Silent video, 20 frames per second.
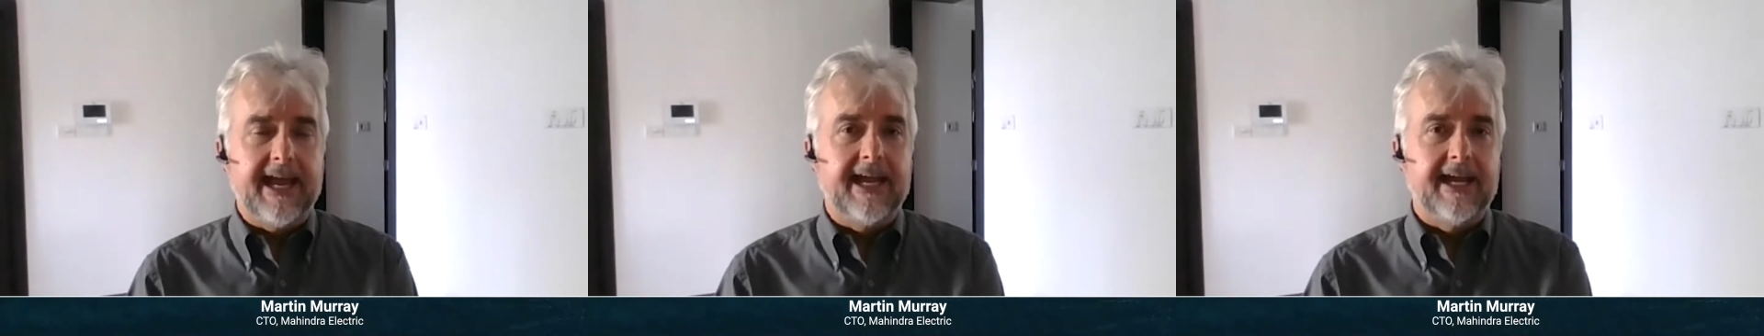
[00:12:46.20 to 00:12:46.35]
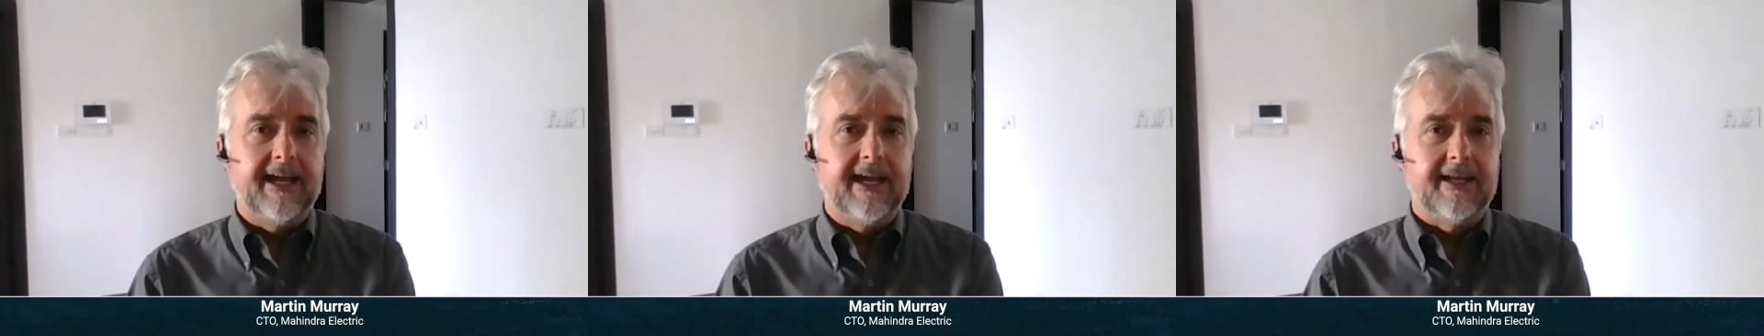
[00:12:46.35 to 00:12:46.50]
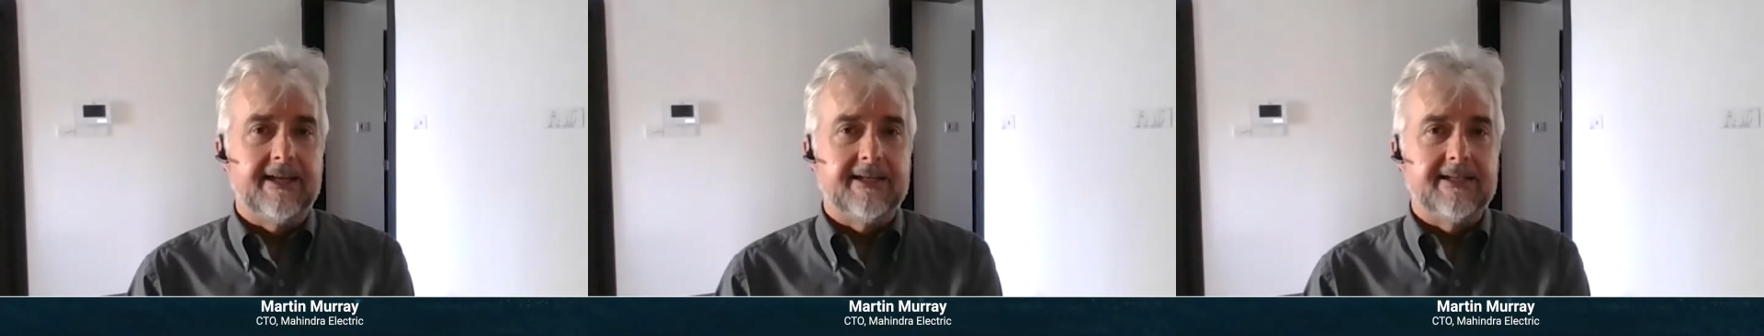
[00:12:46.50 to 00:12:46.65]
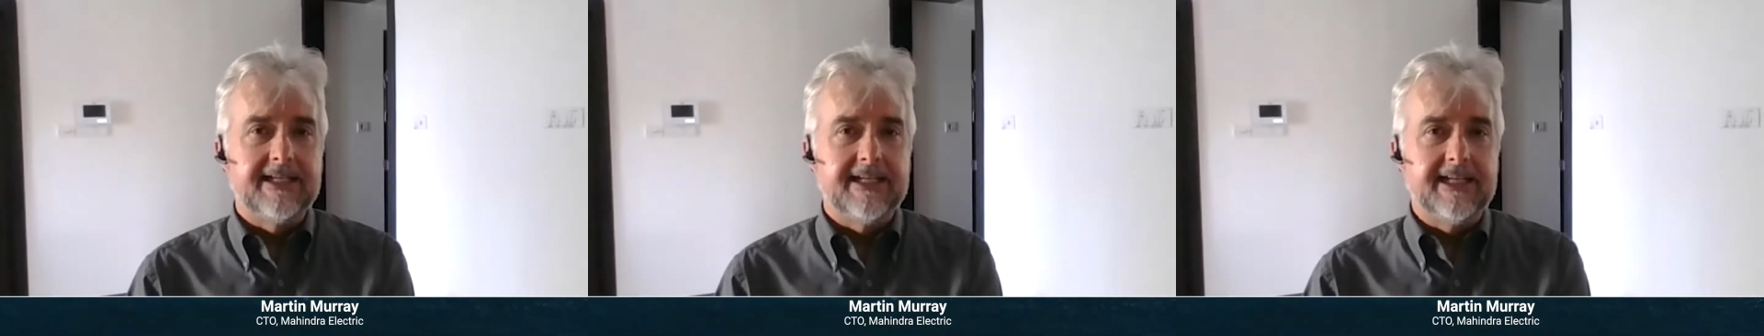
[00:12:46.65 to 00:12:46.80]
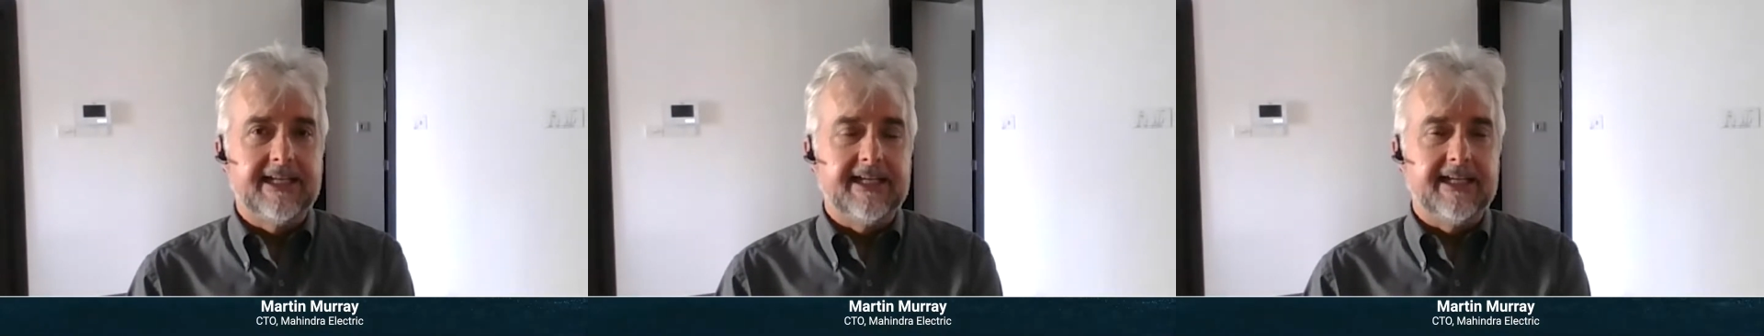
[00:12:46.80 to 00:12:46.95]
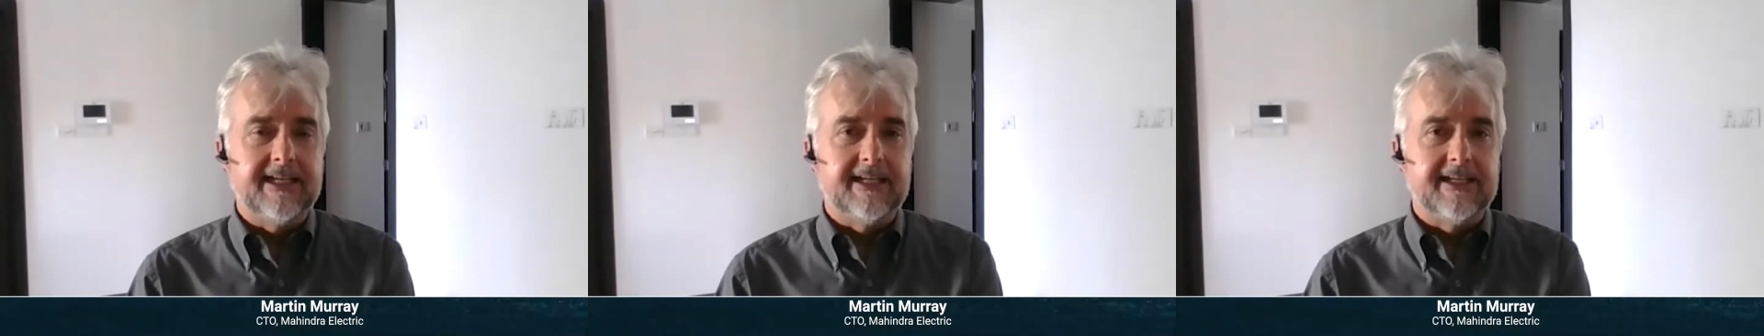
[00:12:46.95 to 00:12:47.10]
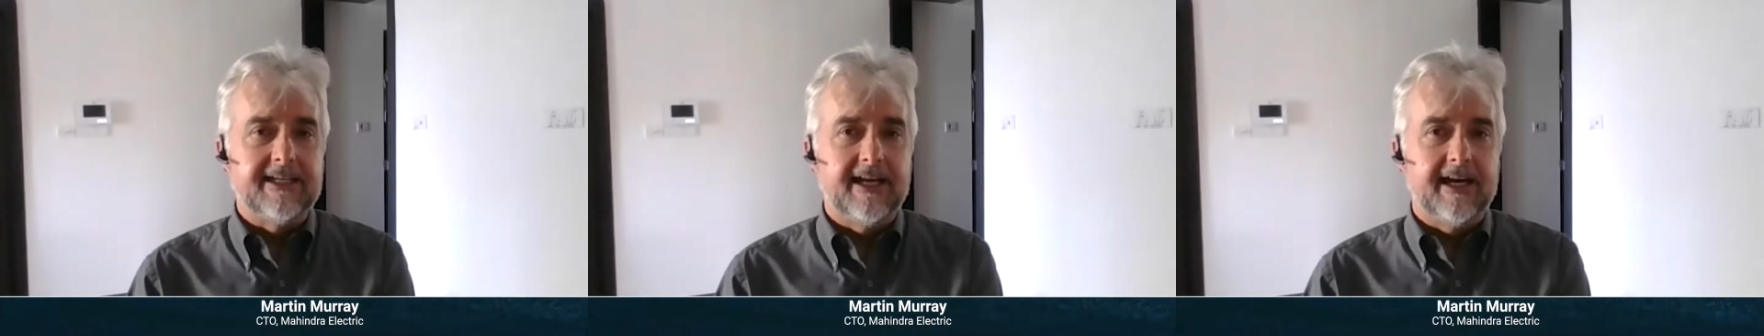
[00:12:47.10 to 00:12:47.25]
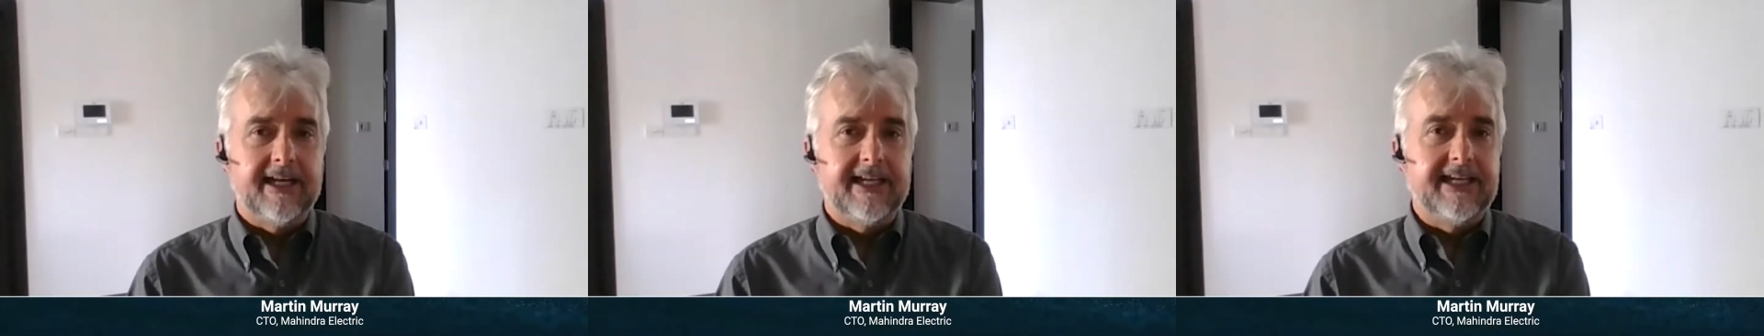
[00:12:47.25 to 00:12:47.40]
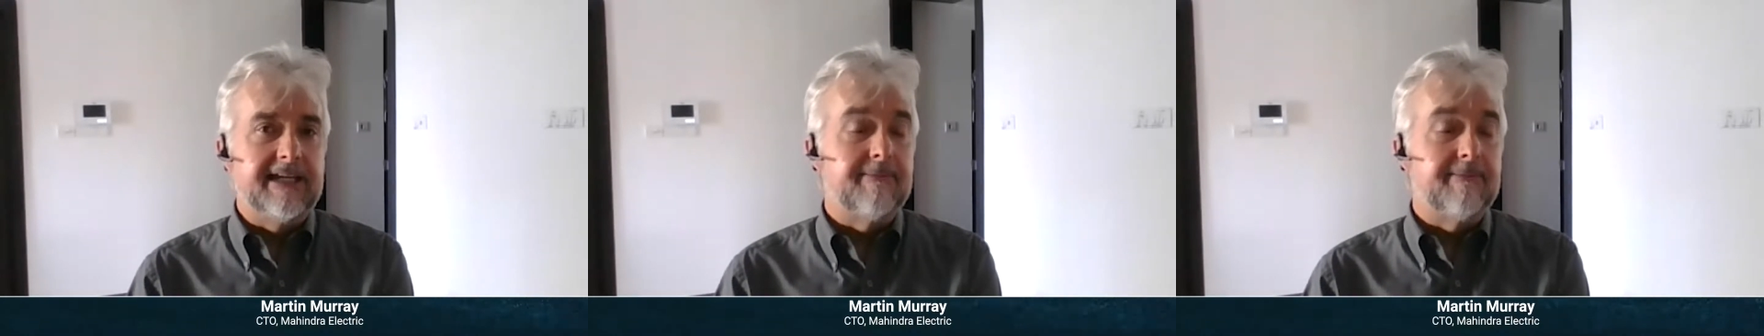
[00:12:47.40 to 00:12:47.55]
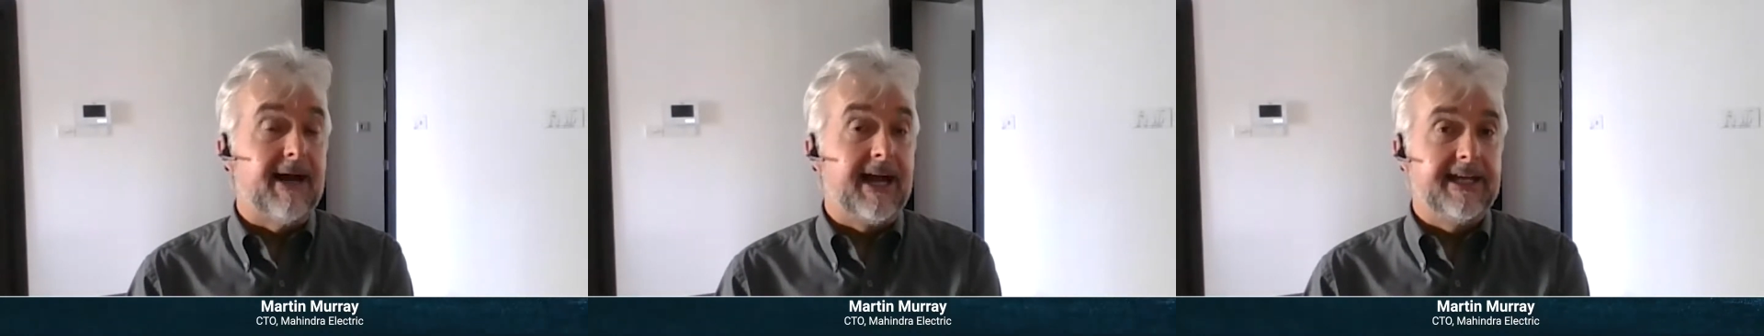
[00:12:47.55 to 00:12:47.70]
and in uh,
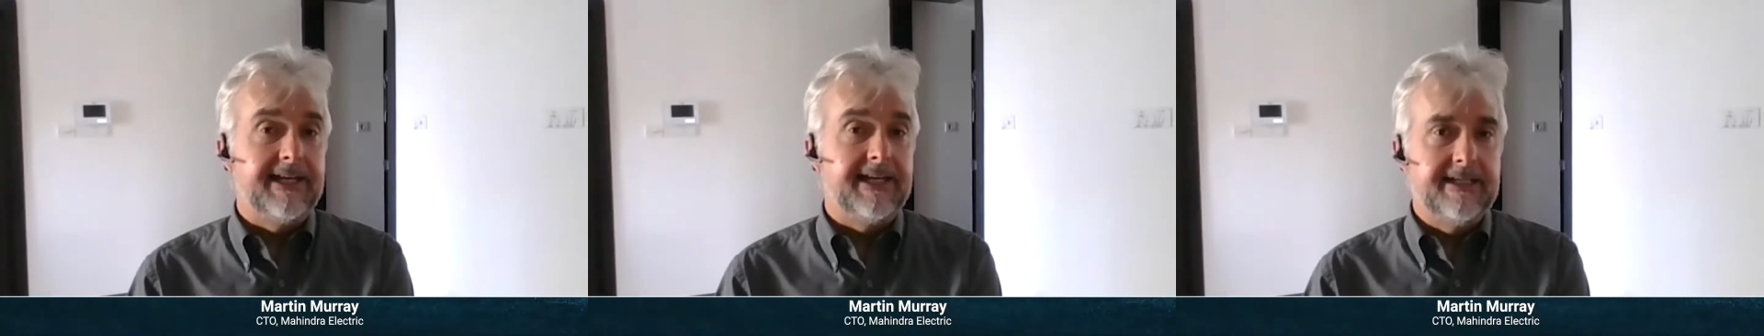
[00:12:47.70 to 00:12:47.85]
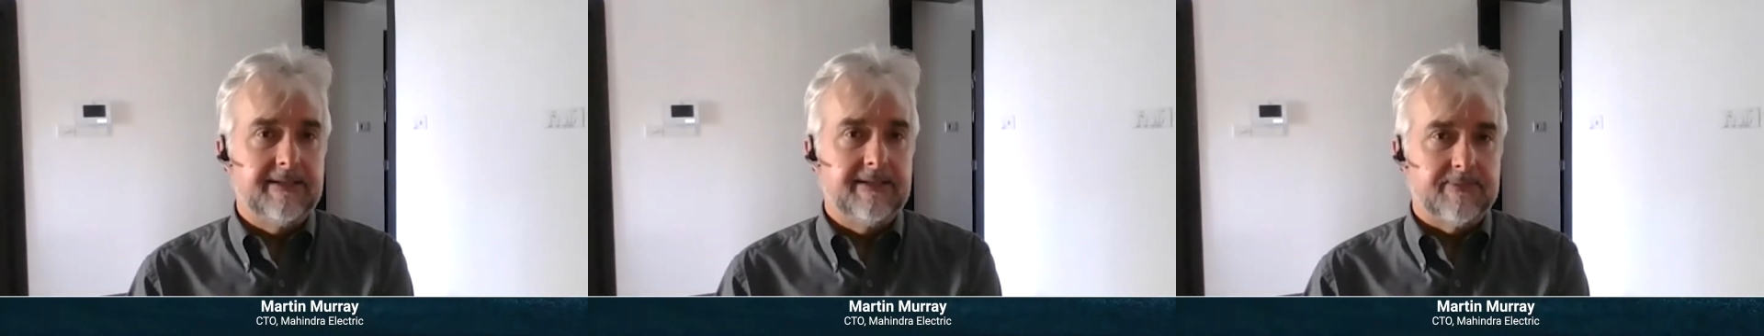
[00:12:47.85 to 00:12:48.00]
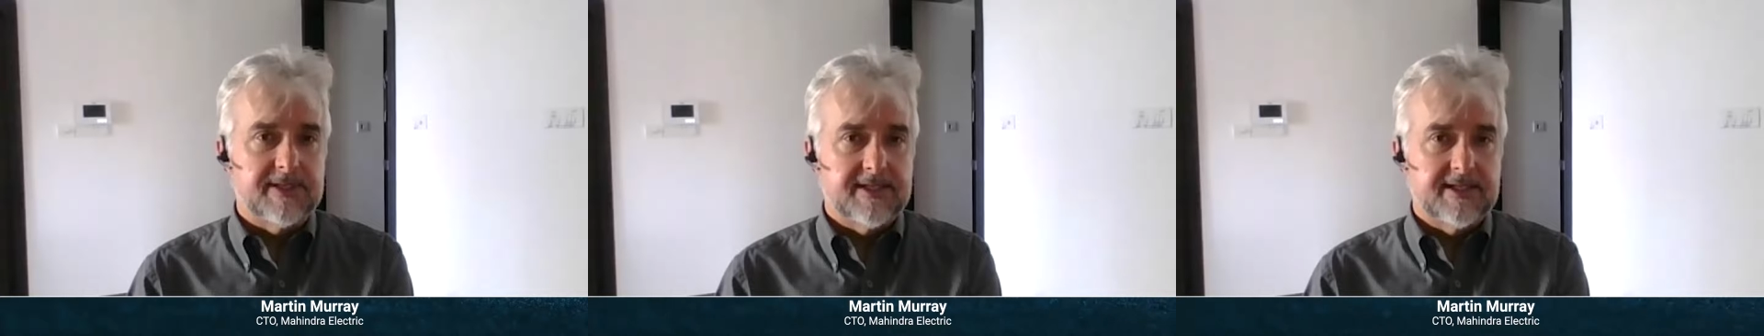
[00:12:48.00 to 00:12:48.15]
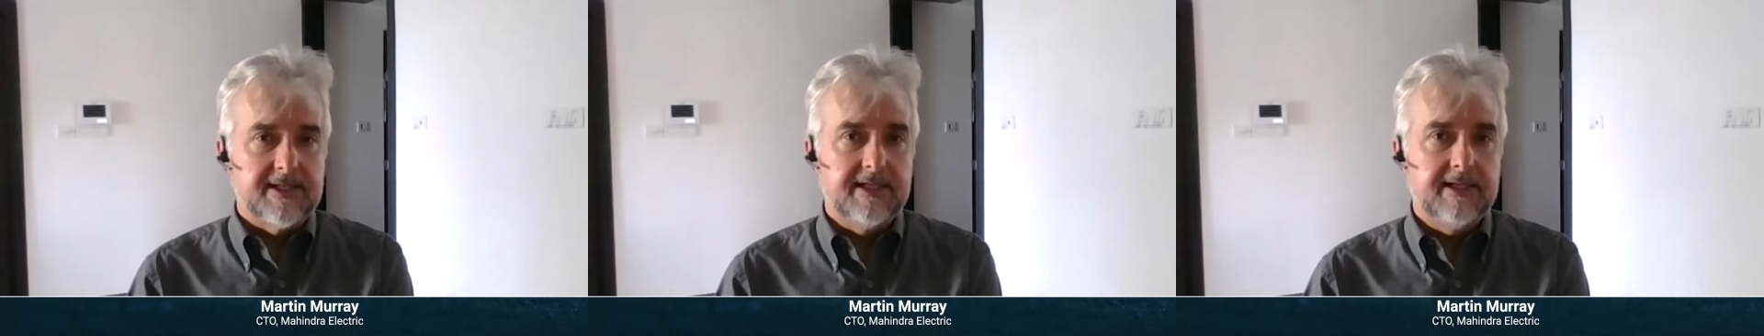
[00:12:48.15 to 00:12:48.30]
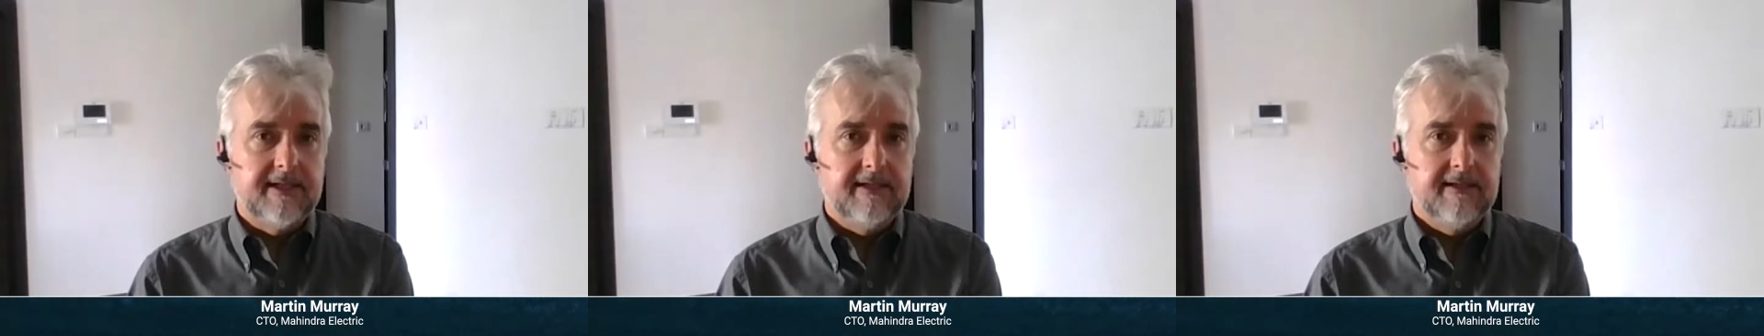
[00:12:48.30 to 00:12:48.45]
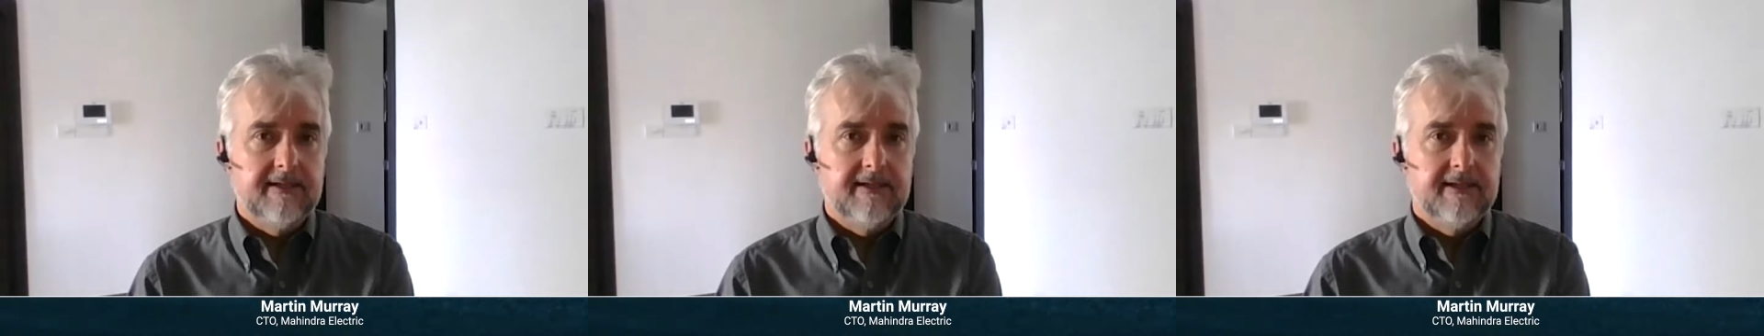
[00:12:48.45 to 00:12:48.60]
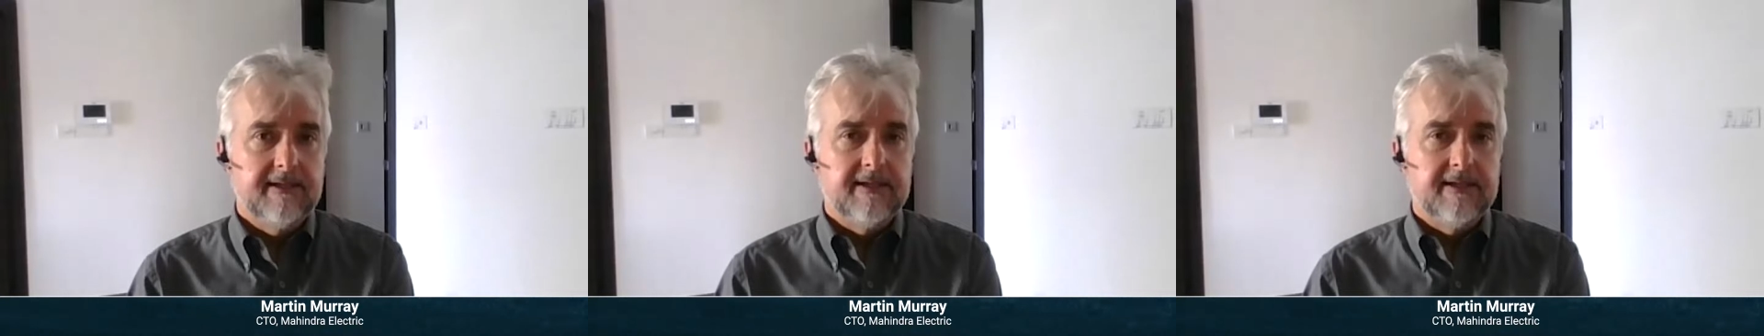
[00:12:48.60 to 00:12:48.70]
EMI, EMC,